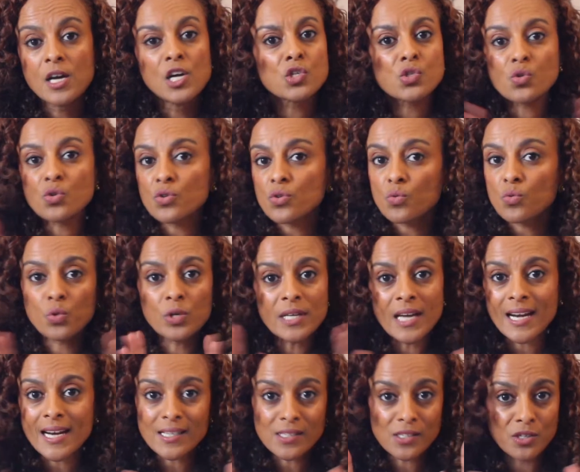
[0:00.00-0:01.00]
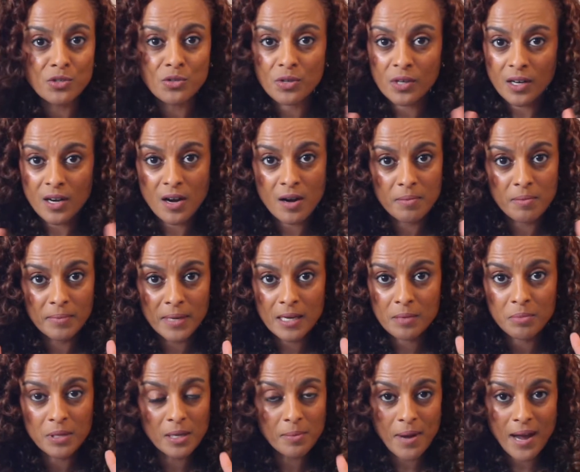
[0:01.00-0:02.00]
So we're not asking you to come and
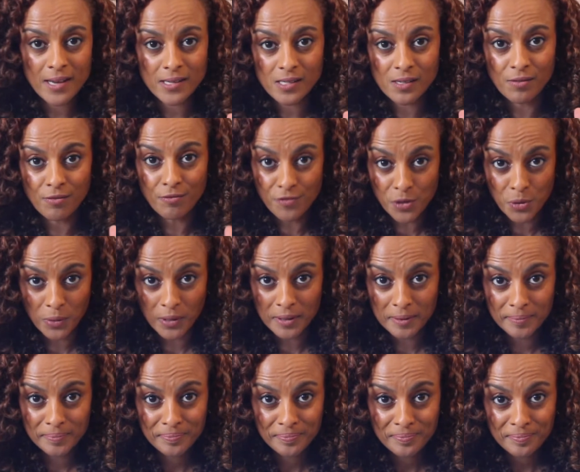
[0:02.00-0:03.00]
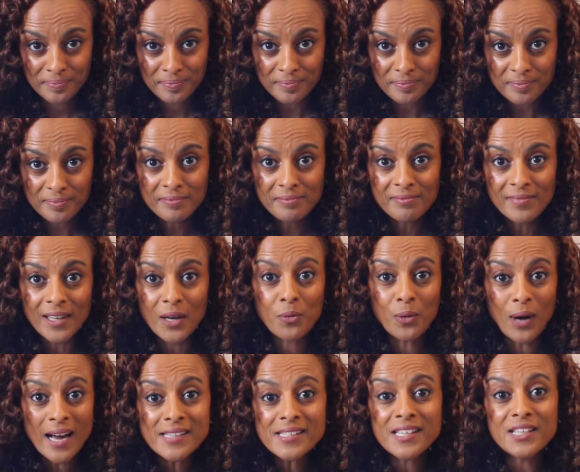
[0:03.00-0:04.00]
be a passive viewer.
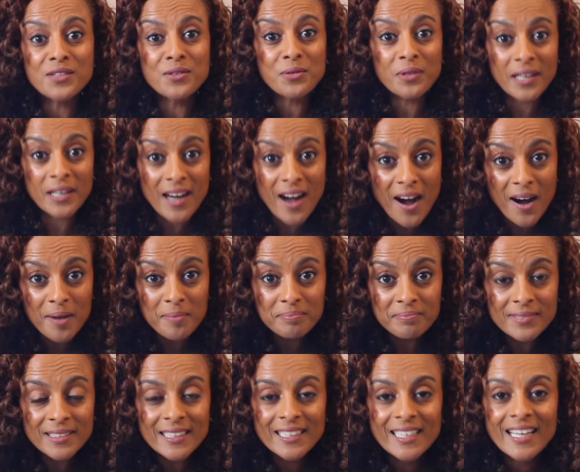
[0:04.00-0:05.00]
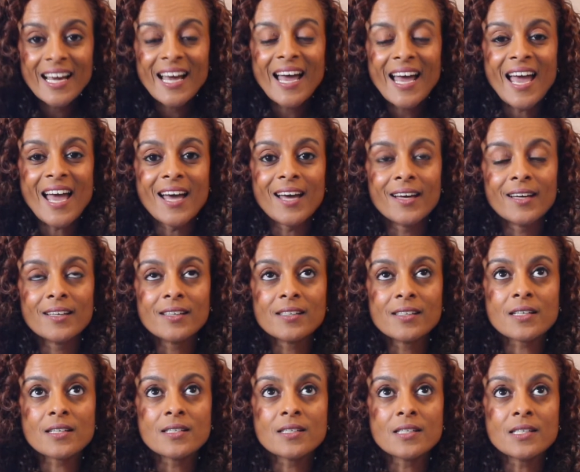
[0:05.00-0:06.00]
We're asking you to come and
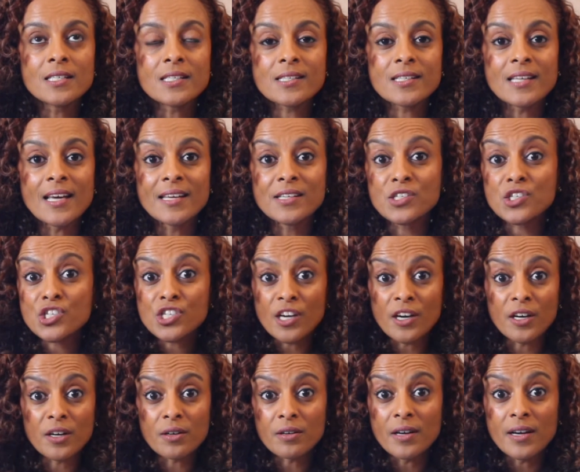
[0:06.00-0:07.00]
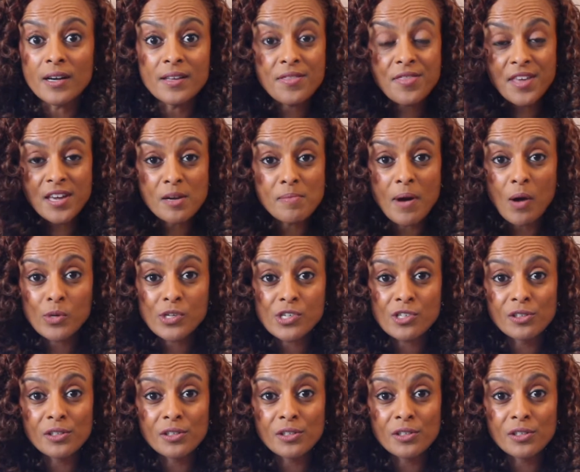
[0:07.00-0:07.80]
share, think about what you're